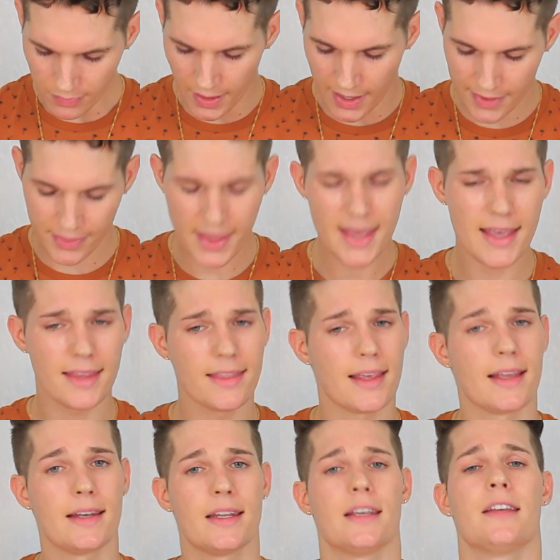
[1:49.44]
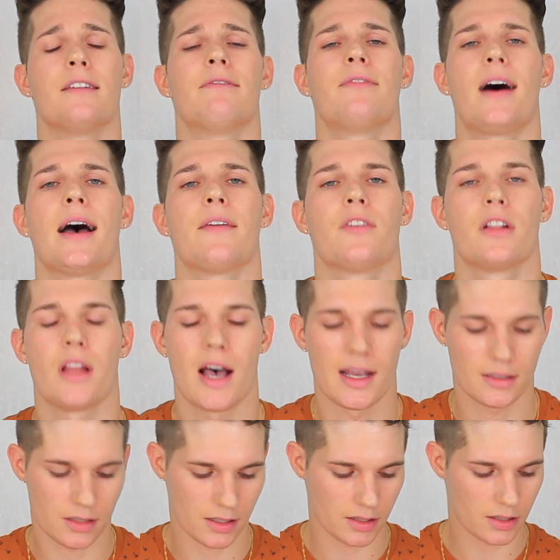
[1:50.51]
And then they did 5
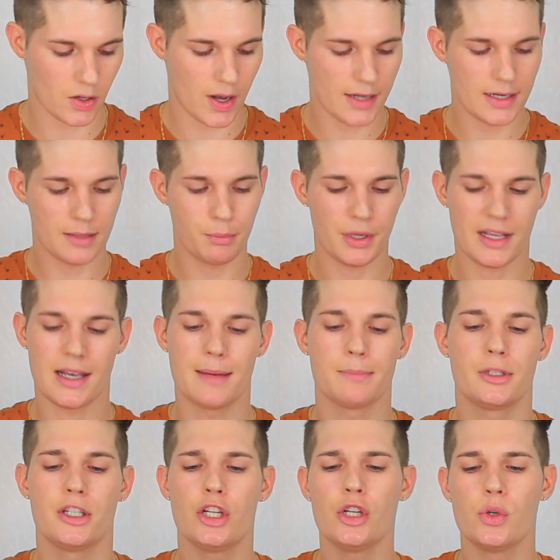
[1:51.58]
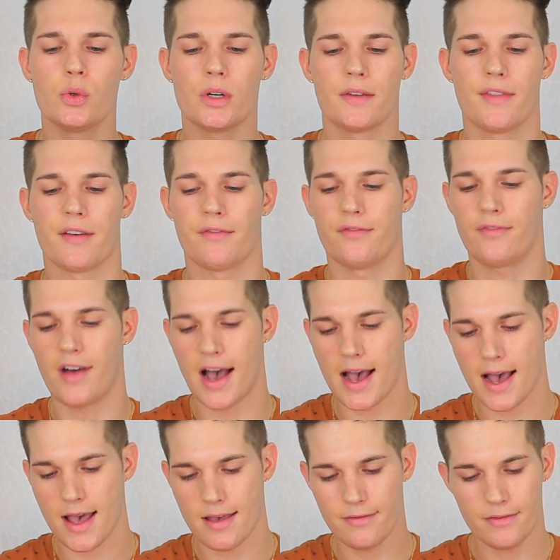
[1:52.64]
glosses. So I did pick up 2 of the
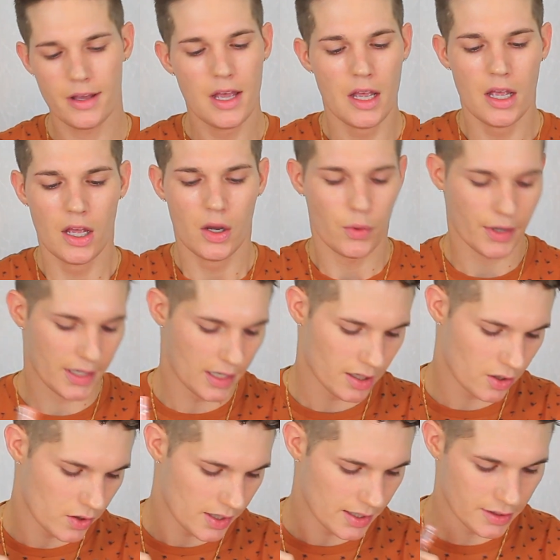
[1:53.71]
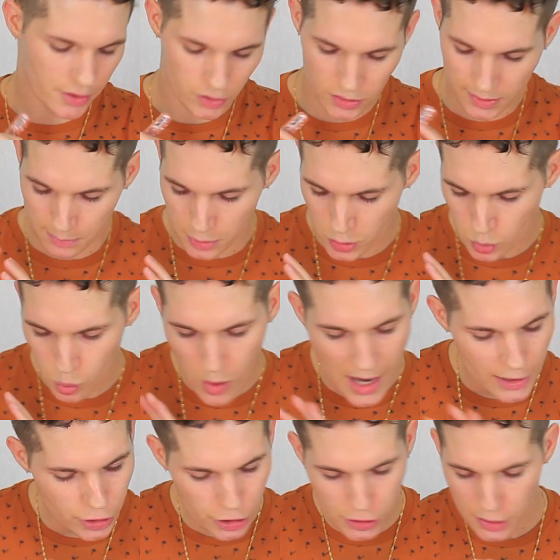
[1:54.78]
5. We're going to go ahead and do some
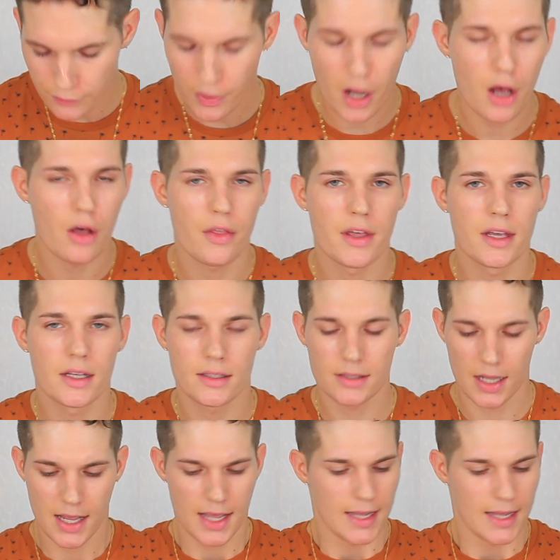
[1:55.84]
swatches of all this.